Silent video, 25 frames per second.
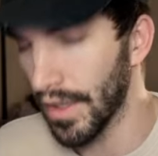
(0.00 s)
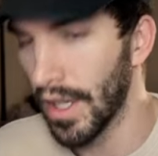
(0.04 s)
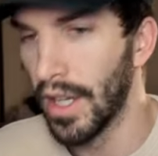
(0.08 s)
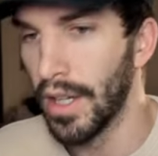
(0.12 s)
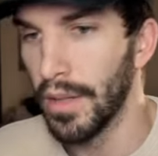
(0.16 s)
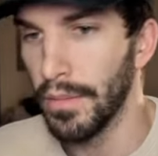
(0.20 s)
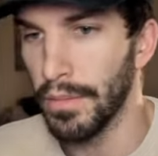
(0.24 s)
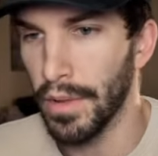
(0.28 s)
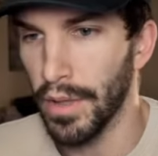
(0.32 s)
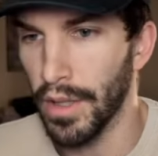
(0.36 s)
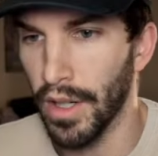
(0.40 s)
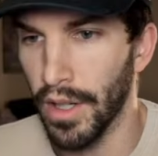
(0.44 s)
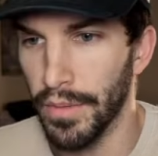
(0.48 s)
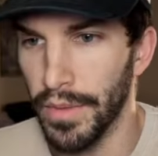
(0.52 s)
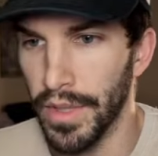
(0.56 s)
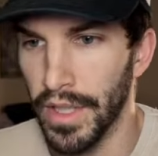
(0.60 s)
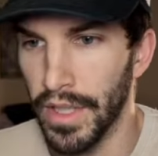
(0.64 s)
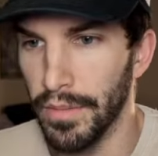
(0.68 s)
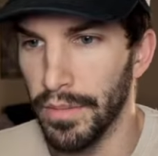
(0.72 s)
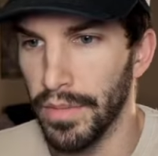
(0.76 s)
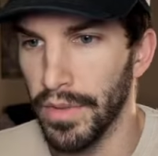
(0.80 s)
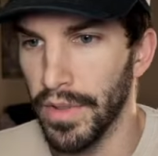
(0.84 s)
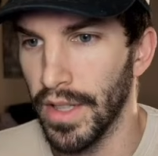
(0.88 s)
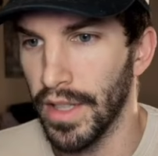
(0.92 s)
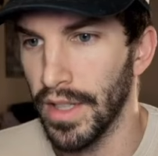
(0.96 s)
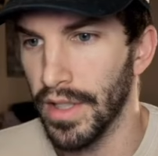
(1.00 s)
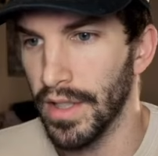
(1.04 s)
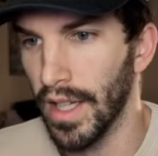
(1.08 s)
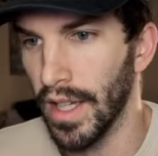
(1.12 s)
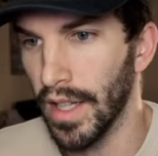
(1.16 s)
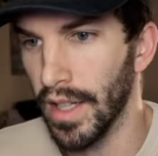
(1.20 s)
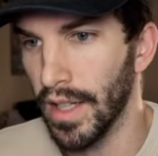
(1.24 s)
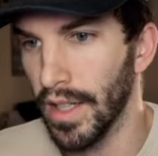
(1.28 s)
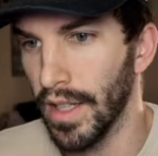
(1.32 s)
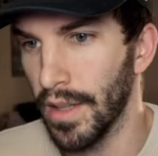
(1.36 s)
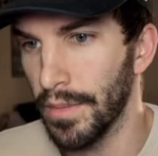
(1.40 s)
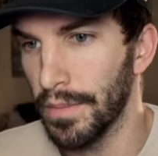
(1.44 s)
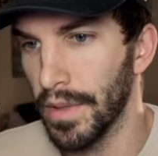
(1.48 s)
but are we completing
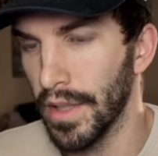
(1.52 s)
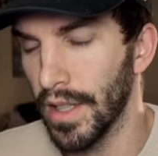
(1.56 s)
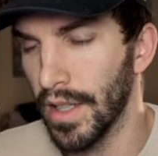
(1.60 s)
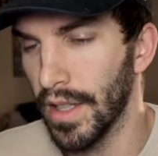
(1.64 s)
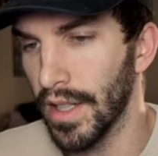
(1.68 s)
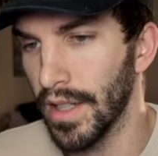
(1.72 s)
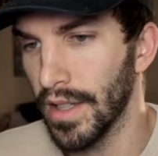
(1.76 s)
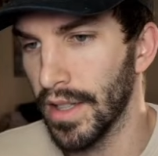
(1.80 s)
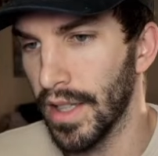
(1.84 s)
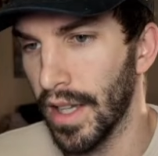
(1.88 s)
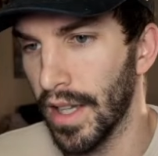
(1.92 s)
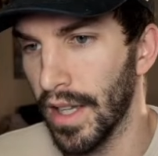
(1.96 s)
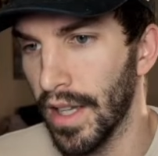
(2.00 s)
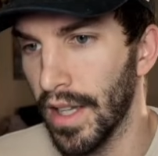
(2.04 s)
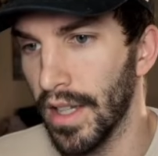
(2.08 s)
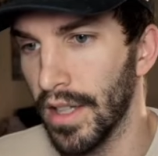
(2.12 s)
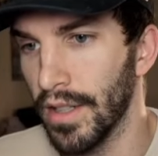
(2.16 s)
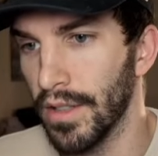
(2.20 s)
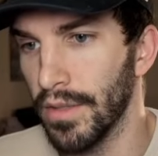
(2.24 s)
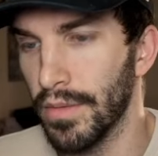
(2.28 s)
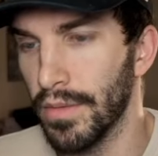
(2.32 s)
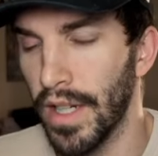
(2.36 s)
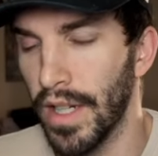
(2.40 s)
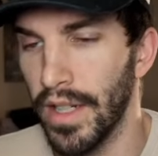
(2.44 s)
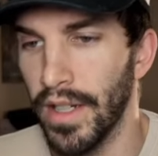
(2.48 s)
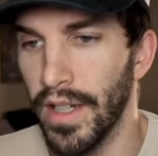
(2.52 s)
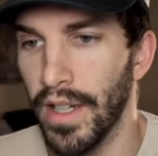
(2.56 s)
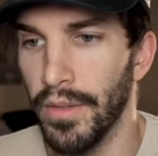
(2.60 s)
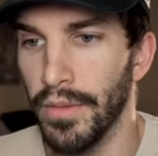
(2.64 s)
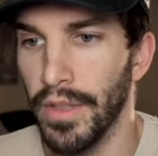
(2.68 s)
that cup and getting that handle right now?